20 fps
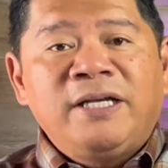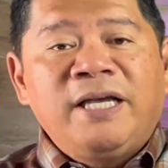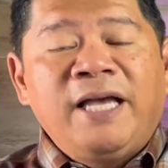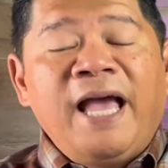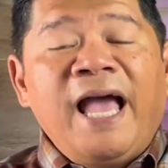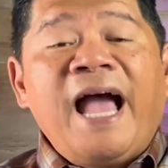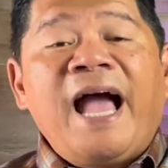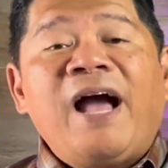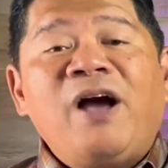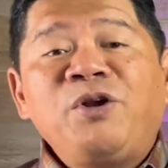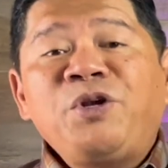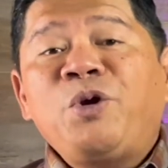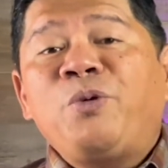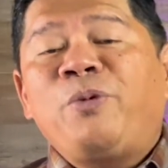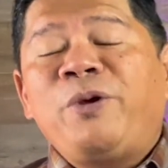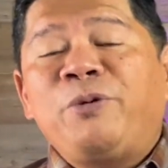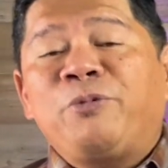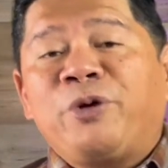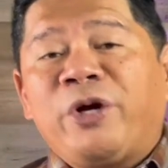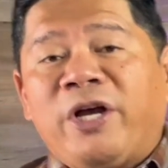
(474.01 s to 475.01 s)
How do
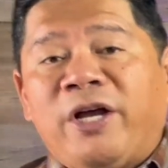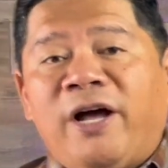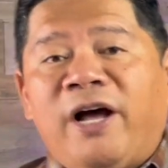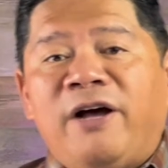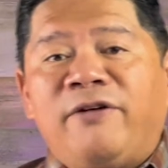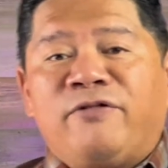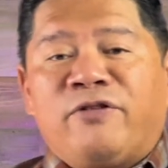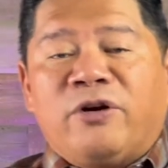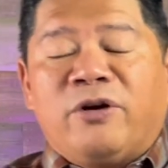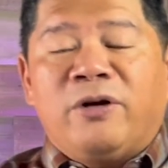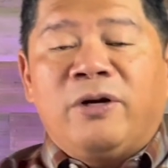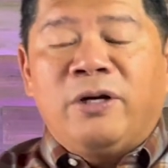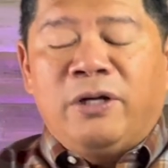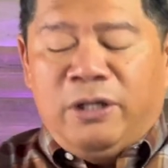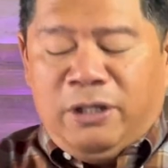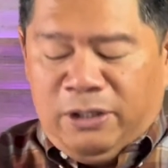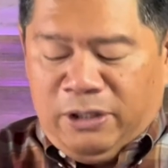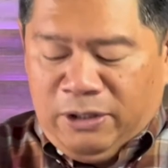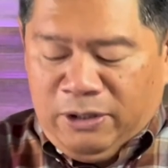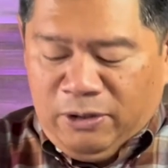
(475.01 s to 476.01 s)
we recover
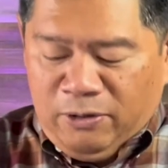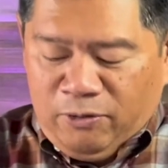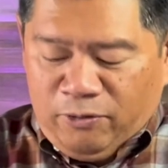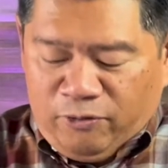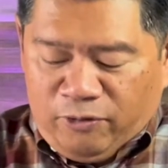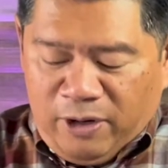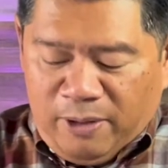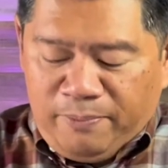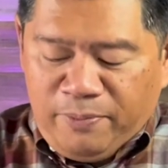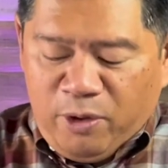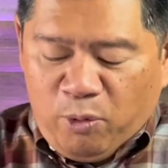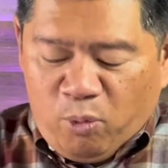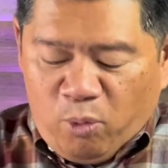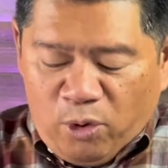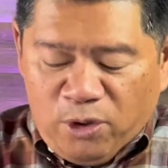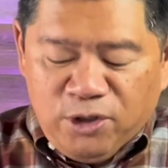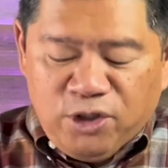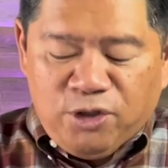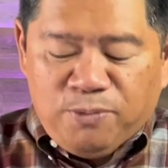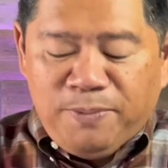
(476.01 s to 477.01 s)
from the
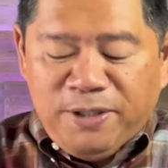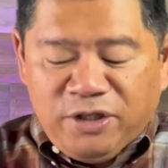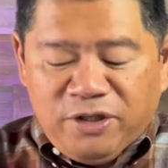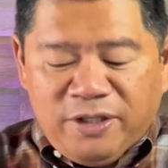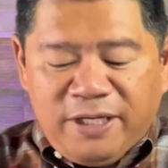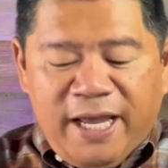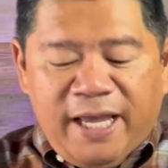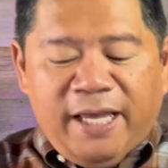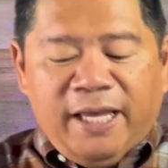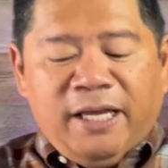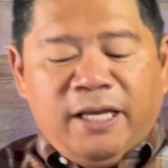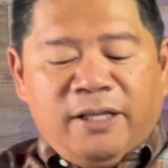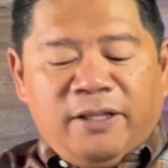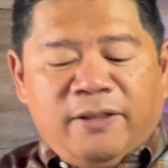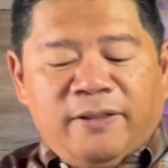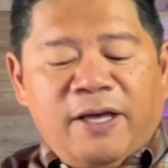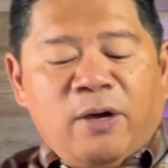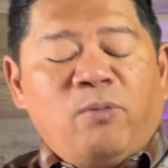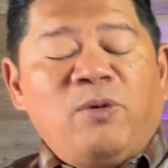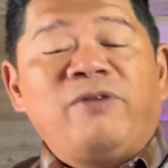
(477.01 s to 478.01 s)
worst
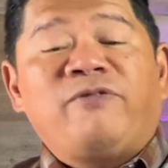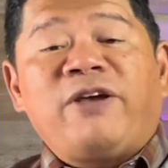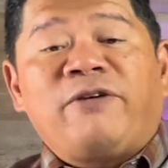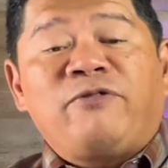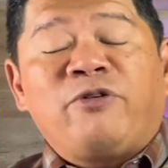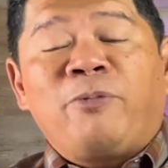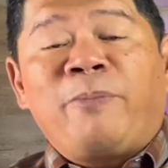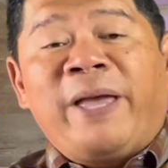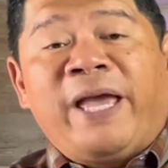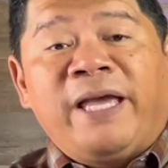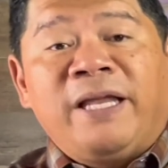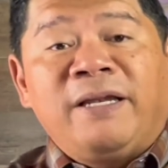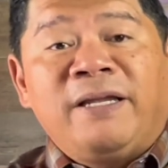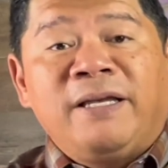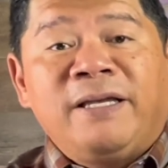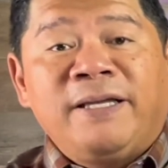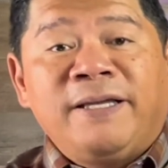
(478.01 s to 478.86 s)
mistake that we've ever made?